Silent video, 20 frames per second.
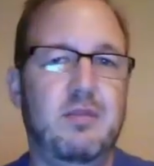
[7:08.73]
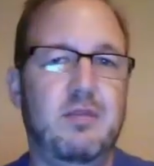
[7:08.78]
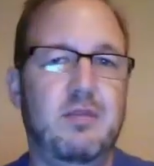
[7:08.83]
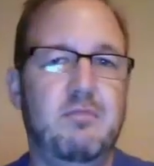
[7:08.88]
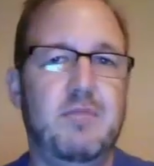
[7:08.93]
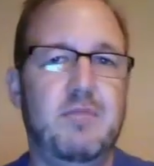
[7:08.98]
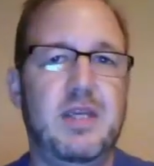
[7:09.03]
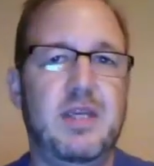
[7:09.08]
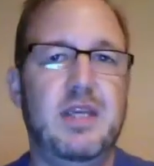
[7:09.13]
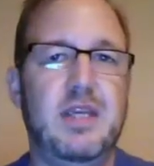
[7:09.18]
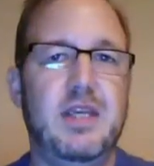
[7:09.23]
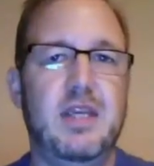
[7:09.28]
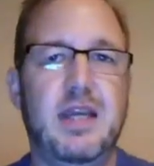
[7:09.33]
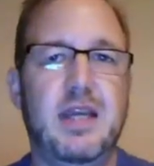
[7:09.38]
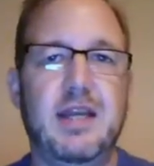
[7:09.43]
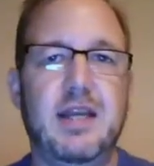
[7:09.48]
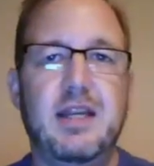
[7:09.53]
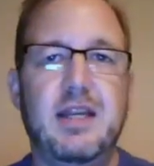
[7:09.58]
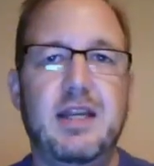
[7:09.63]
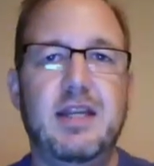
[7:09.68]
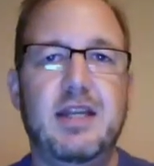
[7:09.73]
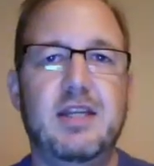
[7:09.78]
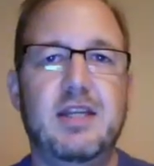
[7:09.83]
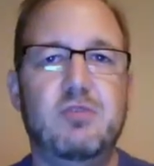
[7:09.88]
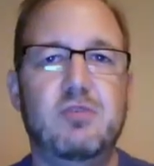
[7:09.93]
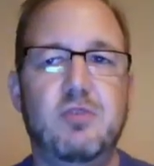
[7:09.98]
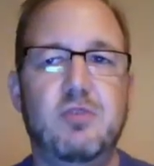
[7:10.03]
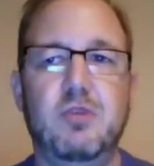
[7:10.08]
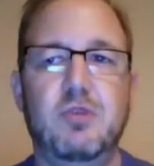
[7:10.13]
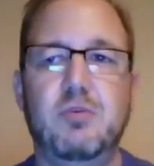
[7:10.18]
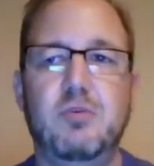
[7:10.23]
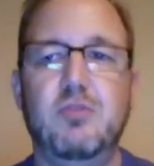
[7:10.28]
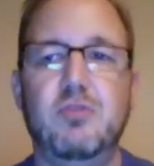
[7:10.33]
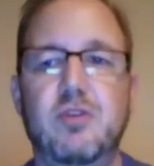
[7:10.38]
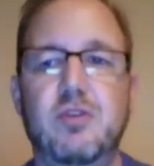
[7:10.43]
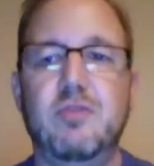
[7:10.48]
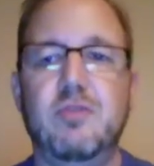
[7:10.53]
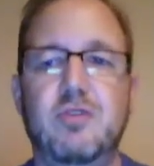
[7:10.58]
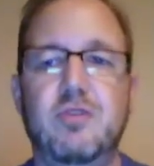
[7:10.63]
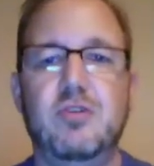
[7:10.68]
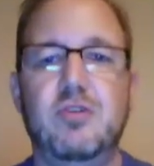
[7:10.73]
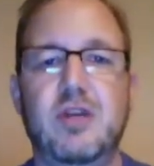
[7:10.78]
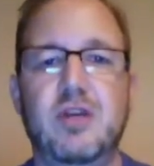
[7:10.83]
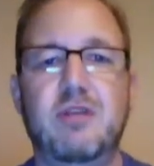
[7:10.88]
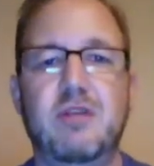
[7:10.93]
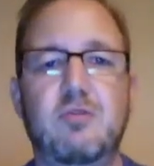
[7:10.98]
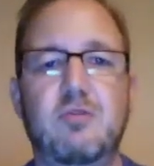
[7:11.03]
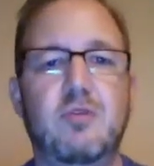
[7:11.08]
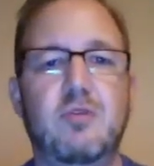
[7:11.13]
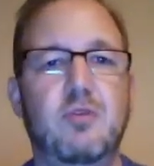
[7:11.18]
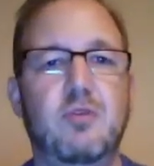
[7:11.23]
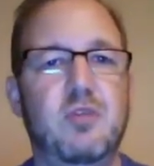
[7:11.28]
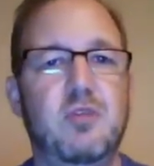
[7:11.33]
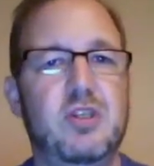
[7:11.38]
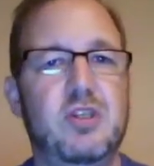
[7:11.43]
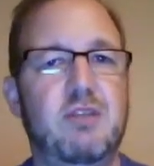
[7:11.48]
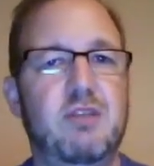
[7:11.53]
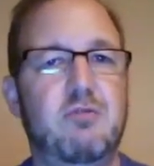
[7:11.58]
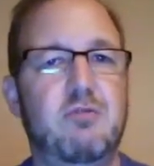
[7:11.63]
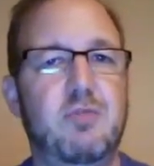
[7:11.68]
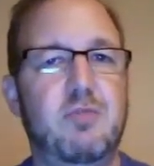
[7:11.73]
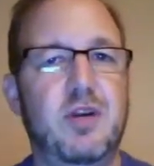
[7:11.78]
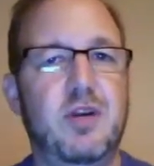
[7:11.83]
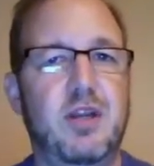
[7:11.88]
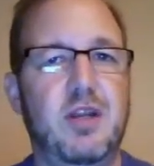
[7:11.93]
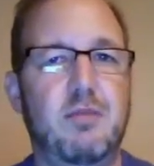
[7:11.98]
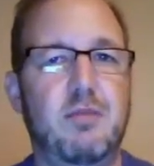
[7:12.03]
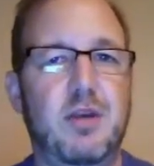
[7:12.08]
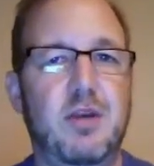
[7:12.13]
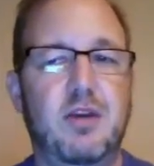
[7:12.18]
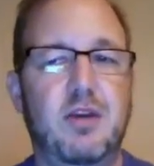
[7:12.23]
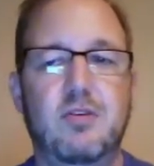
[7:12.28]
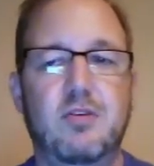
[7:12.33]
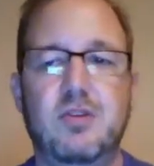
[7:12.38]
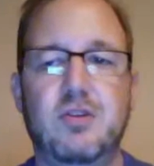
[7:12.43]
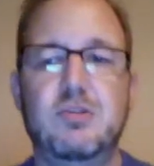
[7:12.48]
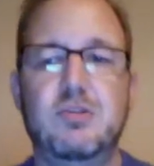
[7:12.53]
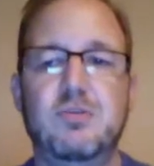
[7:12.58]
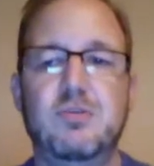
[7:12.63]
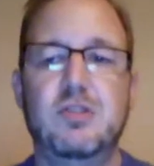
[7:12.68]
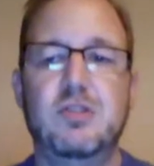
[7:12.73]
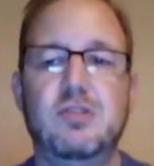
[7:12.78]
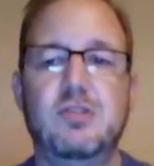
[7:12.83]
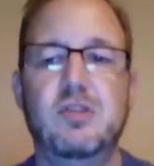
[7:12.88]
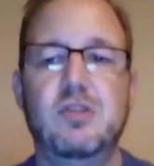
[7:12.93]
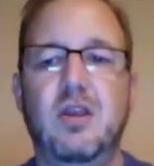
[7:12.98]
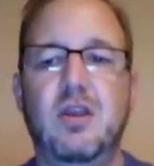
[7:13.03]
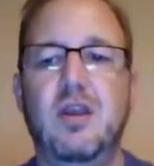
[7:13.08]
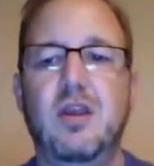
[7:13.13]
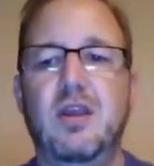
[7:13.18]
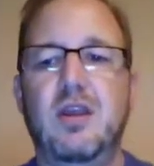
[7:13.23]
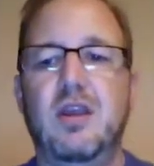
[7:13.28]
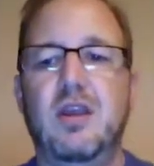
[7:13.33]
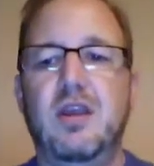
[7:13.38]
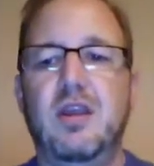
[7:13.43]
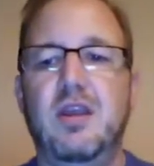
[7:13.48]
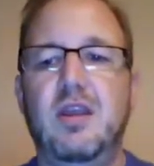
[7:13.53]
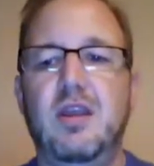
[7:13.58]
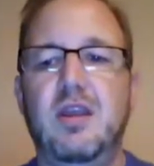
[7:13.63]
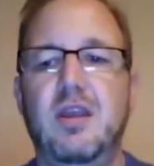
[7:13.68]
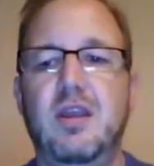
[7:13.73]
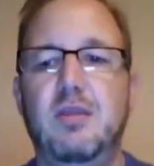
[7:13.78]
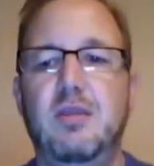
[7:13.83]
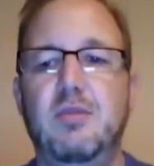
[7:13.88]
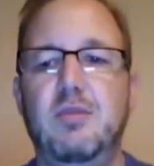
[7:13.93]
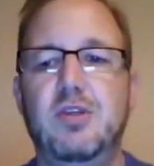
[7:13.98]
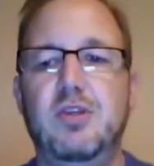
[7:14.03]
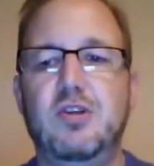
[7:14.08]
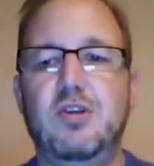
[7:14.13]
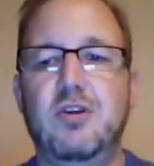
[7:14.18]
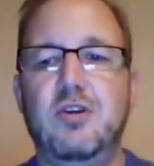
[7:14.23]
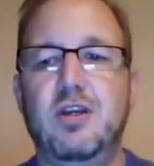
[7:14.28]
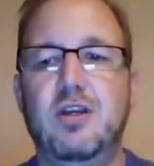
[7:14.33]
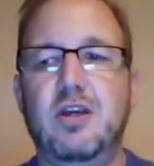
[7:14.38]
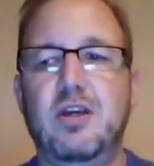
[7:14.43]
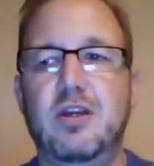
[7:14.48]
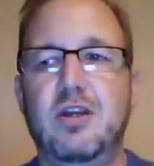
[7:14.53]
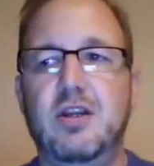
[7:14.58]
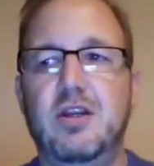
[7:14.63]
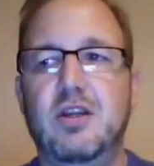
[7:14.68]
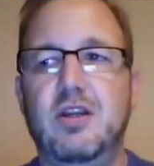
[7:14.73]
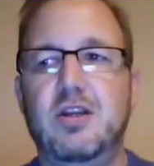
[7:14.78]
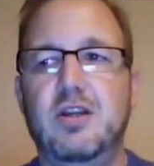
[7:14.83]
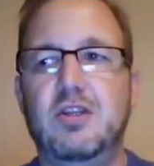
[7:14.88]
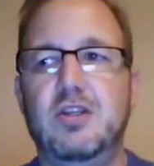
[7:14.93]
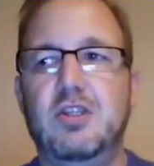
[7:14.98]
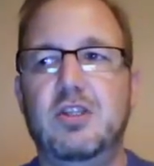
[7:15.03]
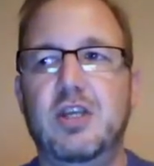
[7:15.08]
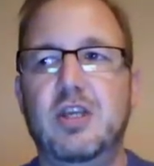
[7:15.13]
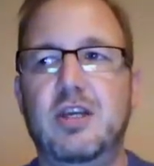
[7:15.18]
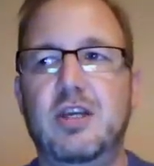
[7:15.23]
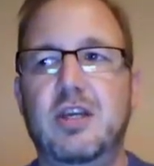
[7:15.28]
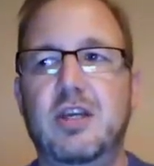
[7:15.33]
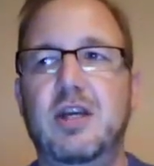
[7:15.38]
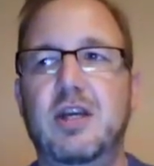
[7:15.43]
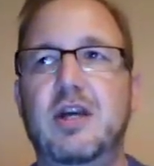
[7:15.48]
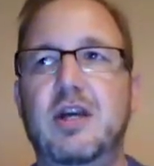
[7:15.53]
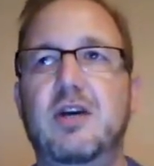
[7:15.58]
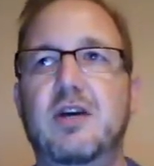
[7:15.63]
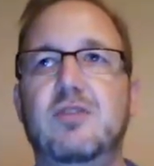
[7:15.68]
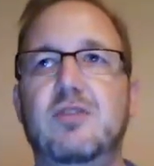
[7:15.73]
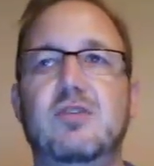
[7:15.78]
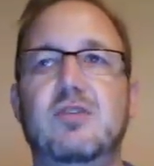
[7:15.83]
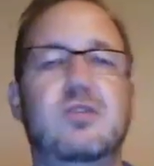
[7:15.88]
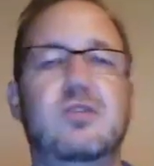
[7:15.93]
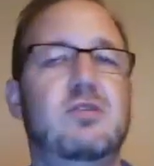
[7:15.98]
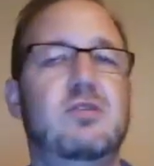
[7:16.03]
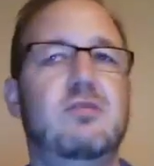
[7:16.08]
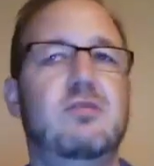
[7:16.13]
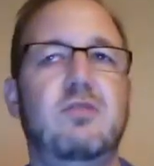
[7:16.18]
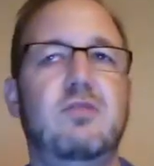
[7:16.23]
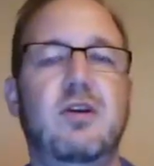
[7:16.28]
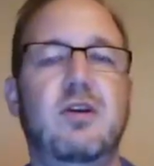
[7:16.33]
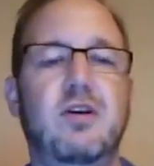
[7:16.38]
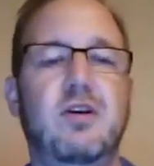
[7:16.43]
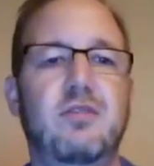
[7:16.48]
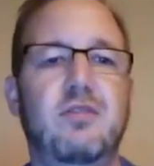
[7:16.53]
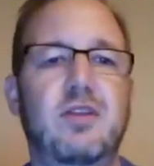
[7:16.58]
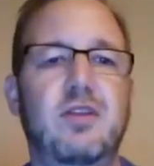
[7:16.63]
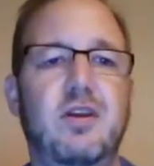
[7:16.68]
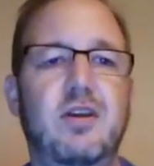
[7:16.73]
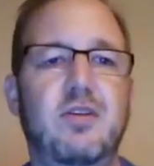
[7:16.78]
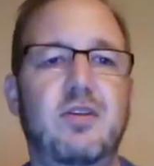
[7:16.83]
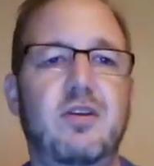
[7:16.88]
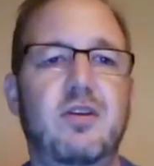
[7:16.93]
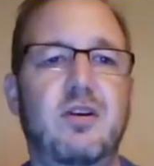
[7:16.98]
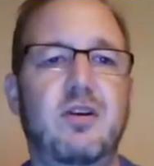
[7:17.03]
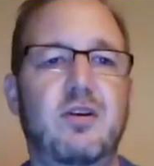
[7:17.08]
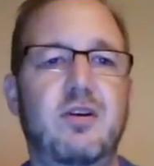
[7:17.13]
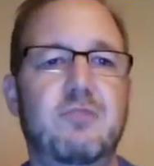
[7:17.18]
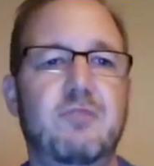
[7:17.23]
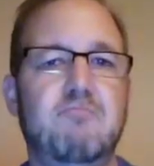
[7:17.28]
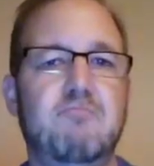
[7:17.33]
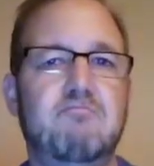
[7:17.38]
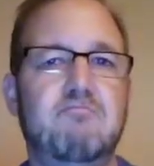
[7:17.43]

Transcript: me at 80s Reboot Overdrive, I want to wish everybody a Merry Christmas, and be sure to check out all the other